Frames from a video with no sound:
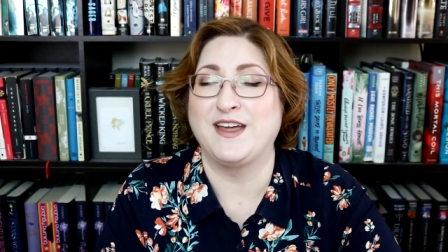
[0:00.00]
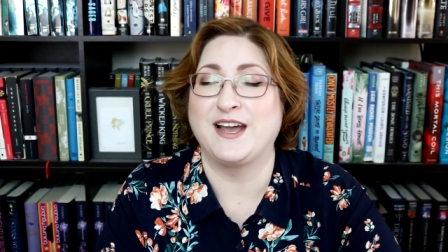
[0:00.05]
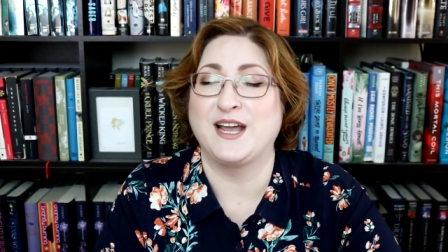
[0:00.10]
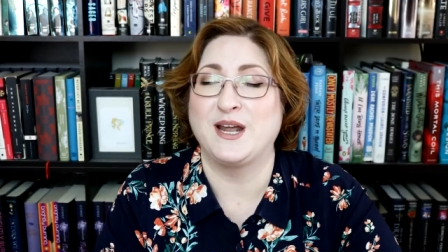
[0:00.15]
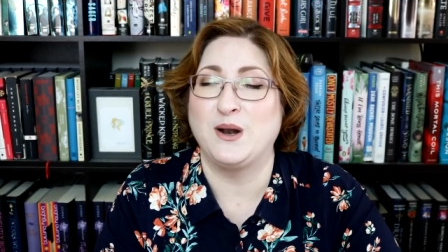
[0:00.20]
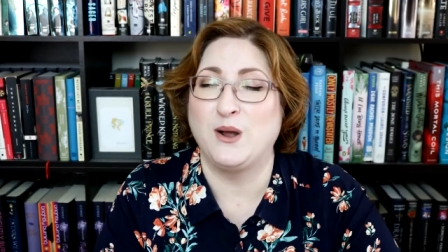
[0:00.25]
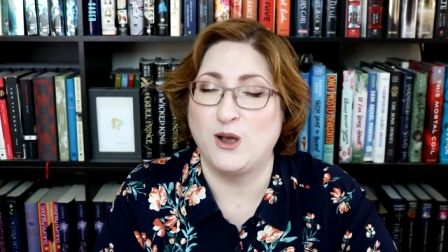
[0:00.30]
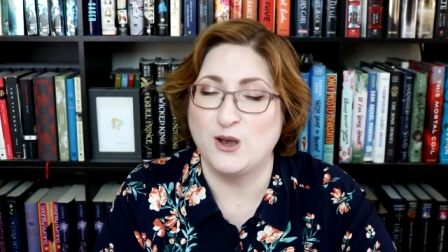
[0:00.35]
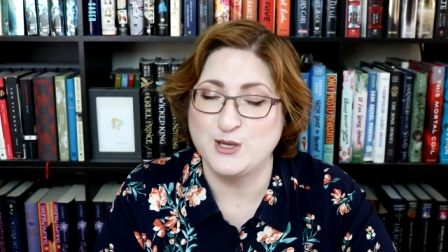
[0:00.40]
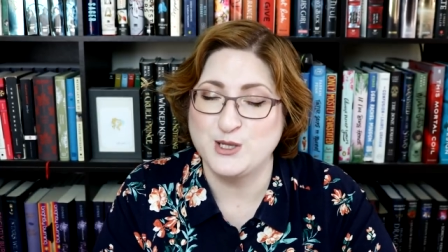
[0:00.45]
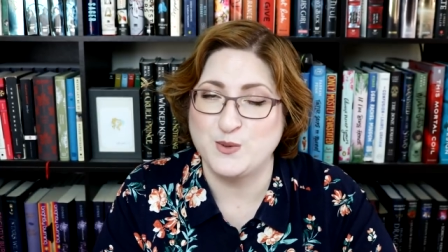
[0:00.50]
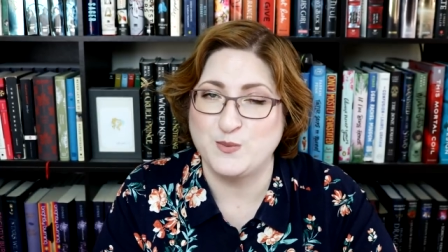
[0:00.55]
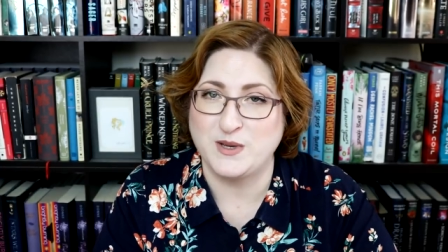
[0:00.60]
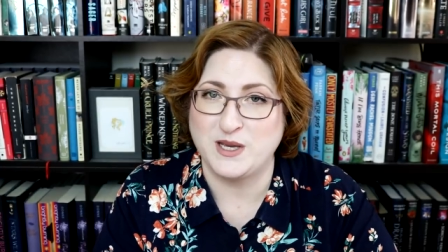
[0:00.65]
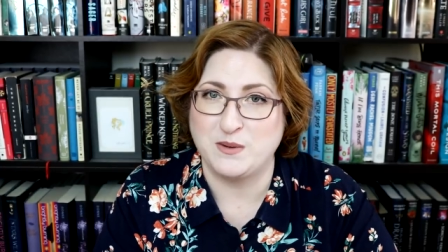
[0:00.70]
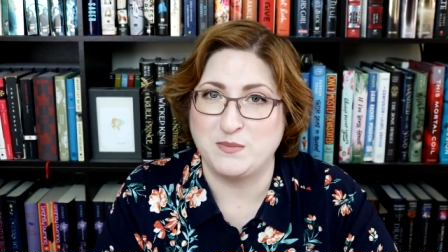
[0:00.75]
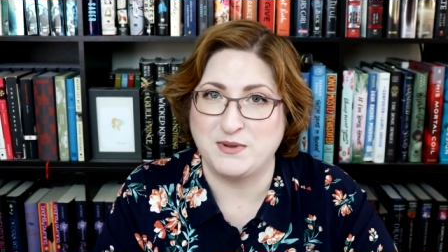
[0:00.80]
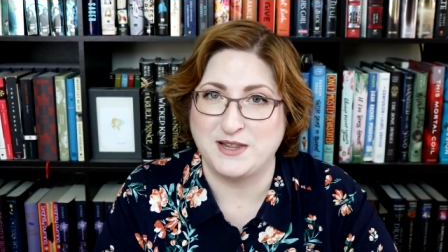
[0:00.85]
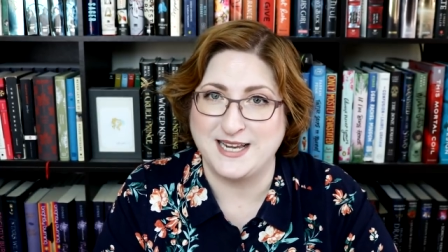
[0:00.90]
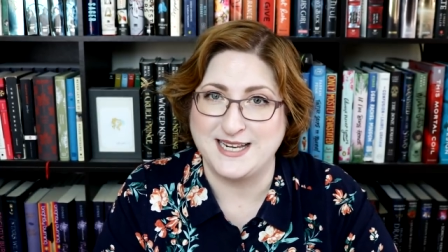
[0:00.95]
That can also
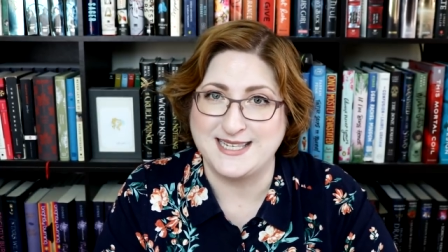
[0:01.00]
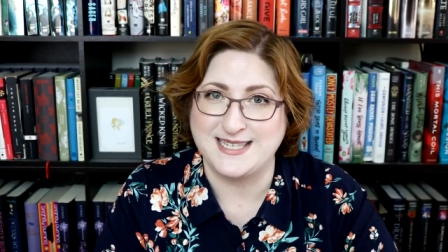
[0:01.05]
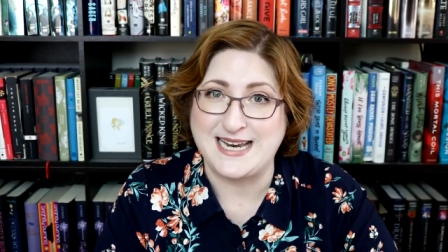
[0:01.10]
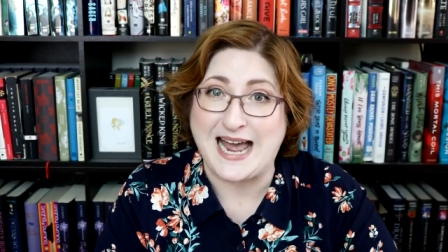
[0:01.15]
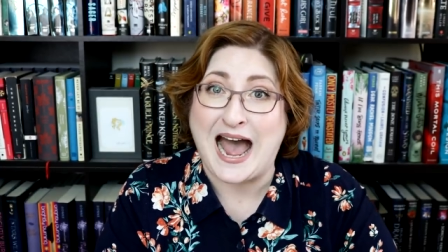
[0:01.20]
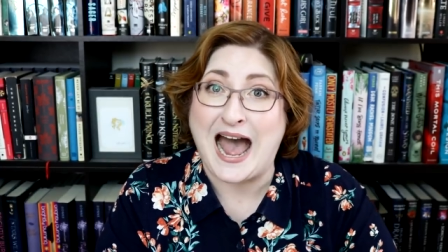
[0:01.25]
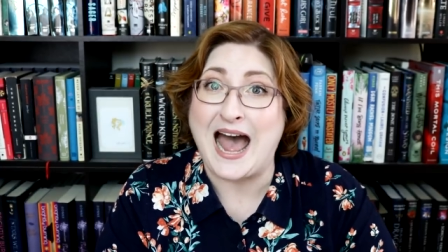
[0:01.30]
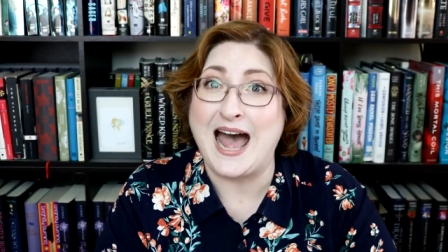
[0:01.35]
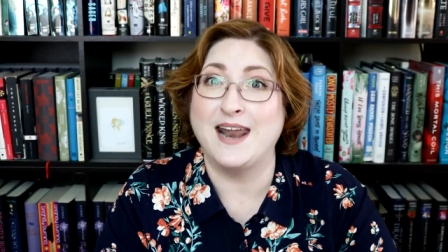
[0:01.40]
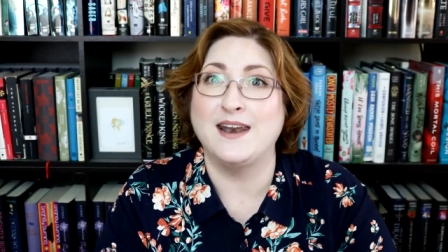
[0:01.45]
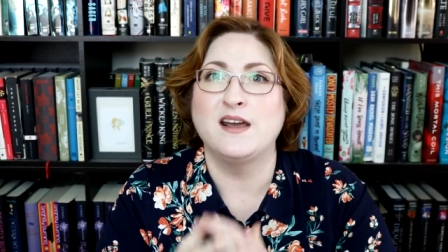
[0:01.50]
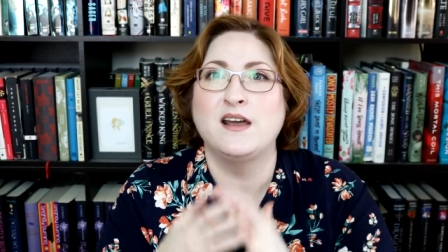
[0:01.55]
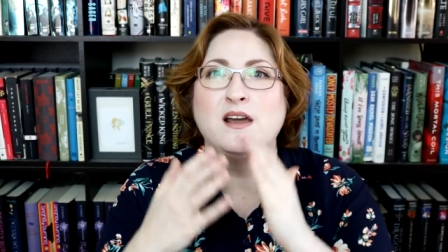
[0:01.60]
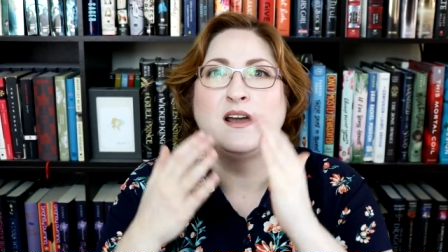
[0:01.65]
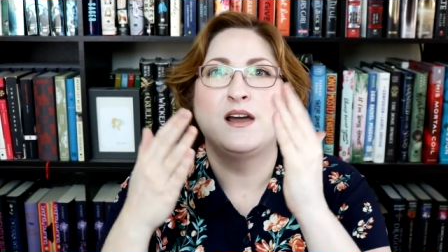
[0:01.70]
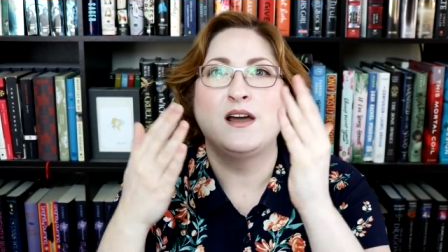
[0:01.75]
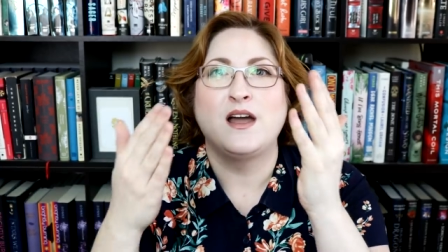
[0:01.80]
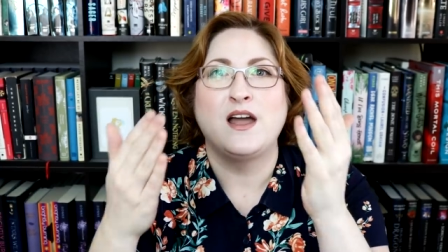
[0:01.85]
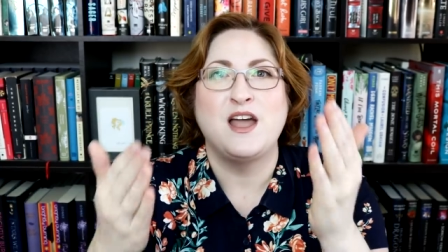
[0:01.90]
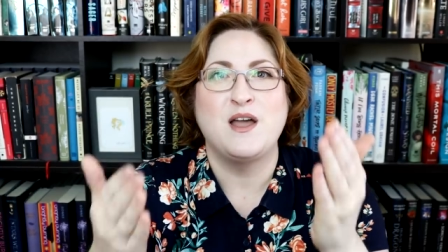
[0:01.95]
be a place to add
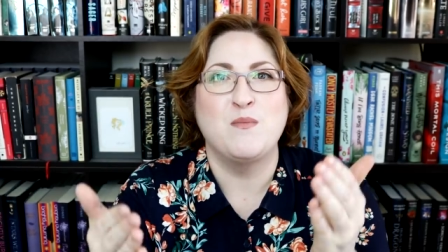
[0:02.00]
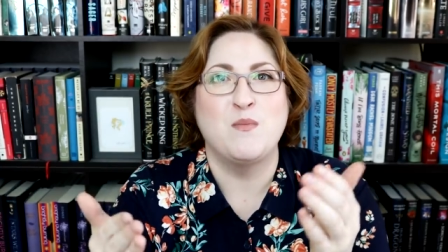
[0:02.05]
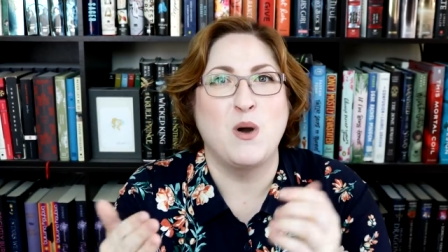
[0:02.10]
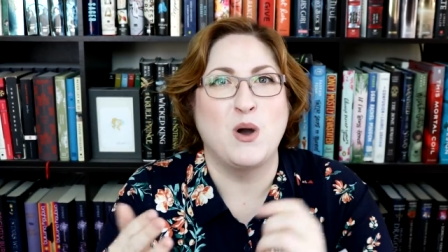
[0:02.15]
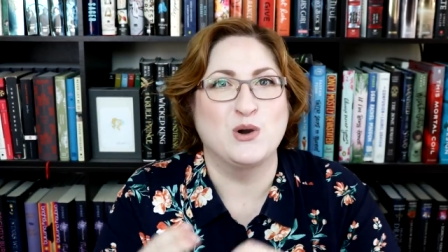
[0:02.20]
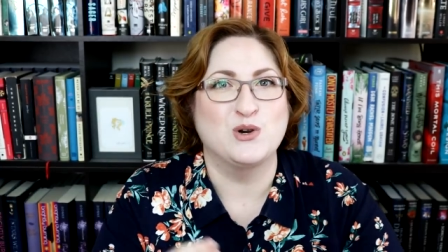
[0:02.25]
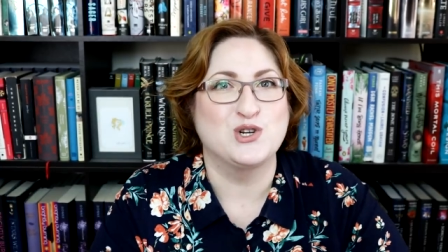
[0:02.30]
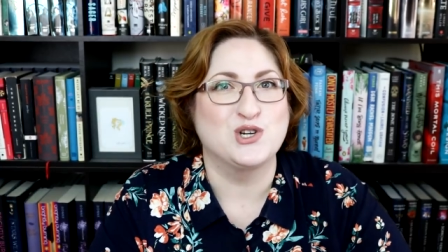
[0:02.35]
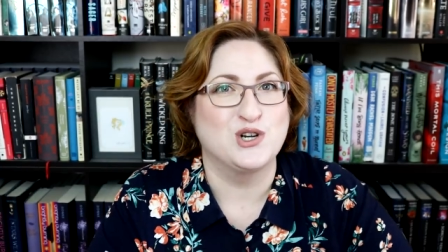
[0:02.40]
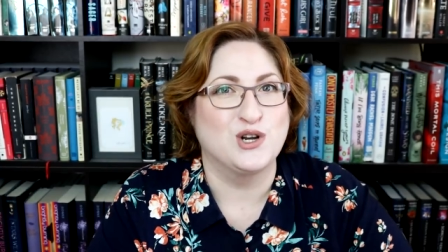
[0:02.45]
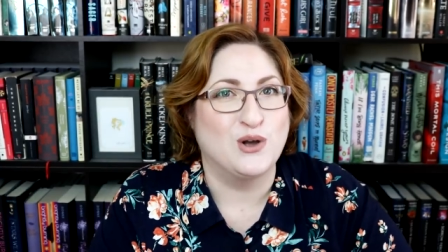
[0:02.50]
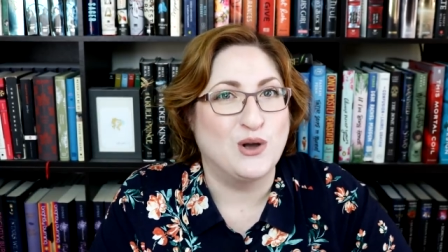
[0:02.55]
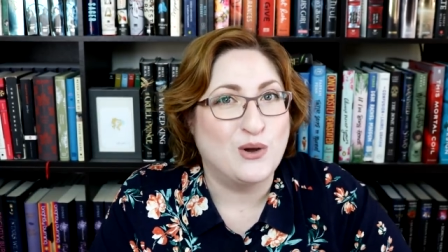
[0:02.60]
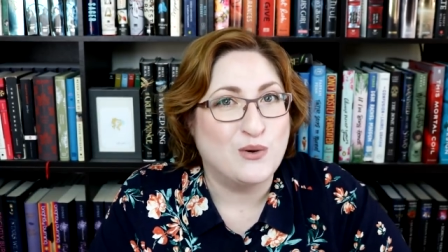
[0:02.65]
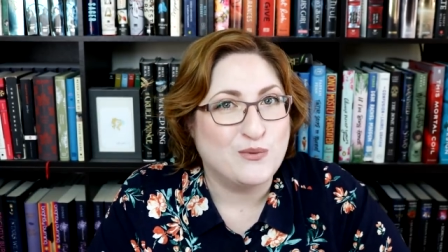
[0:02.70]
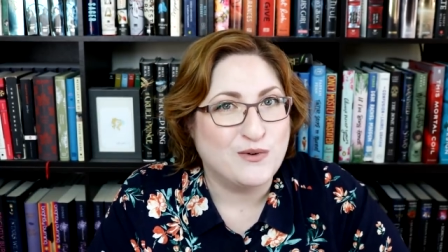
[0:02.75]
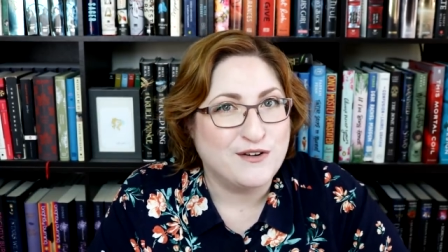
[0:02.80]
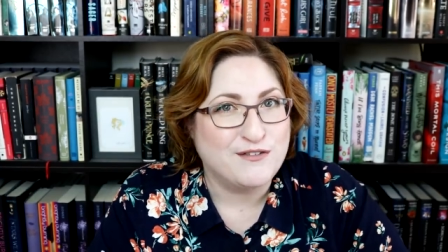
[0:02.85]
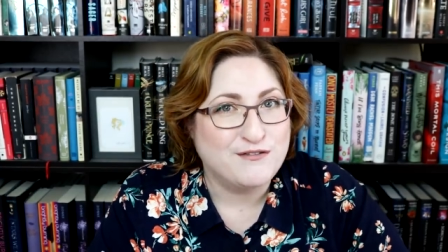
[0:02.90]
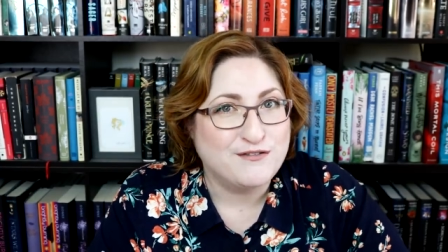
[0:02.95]

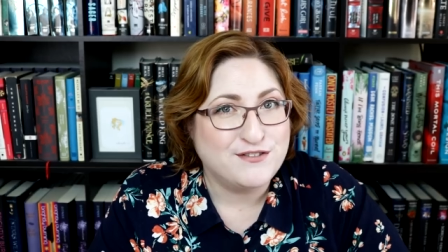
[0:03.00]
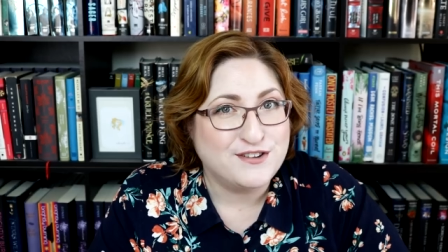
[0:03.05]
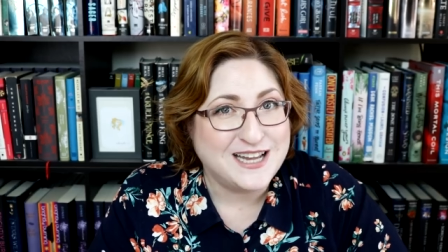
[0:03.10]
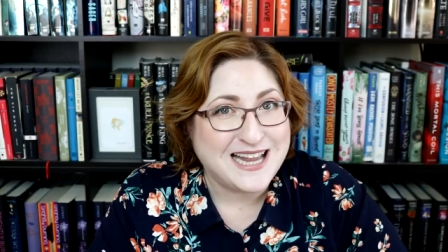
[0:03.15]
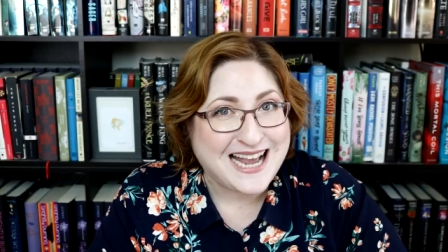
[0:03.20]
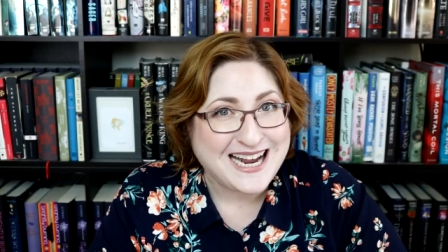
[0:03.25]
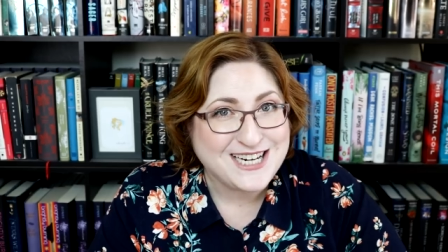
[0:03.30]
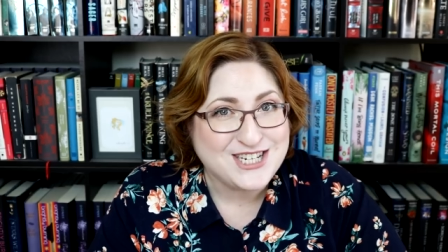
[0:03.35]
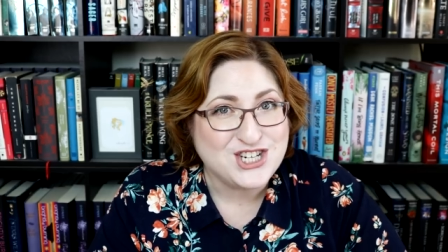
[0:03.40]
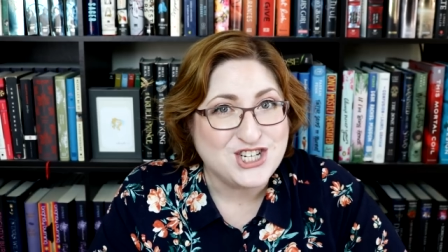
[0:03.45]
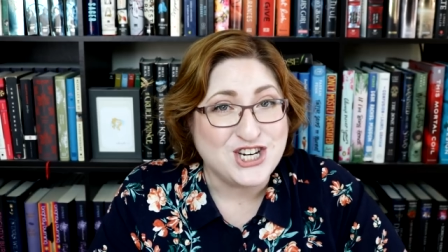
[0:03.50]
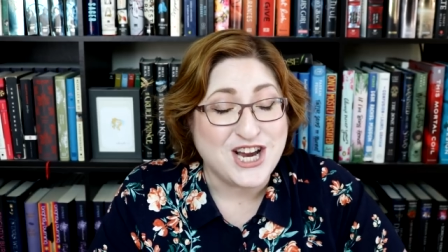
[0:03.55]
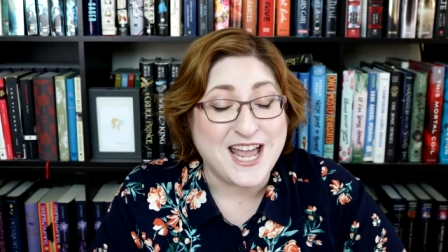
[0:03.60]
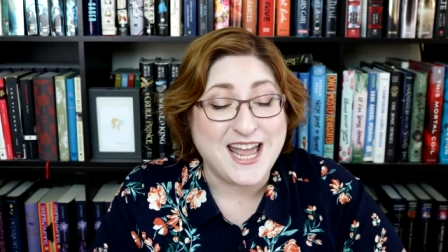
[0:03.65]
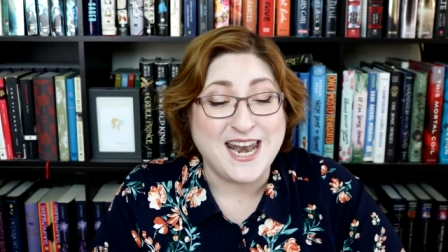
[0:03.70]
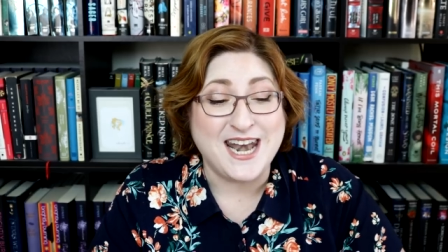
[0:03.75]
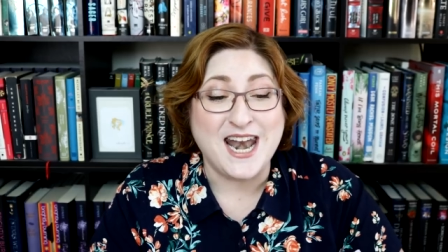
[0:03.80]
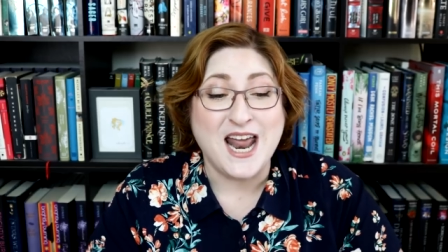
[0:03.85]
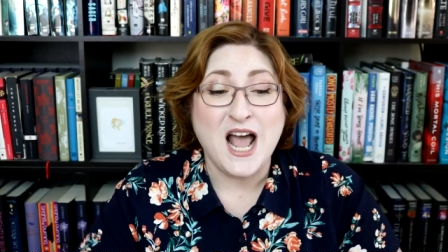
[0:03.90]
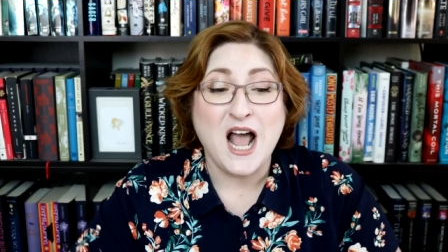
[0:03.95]
emotional
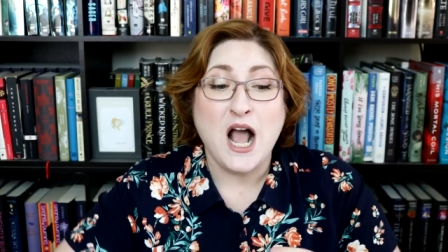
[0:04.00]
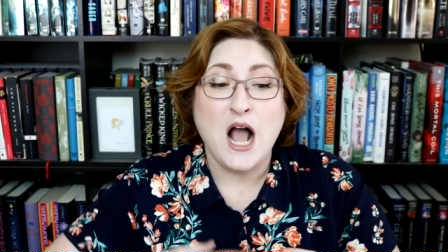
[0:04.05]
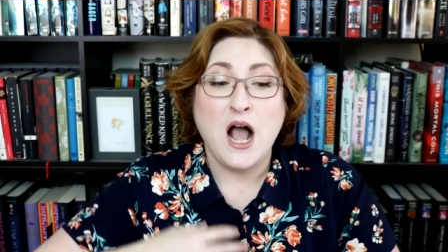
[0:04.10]
reflection,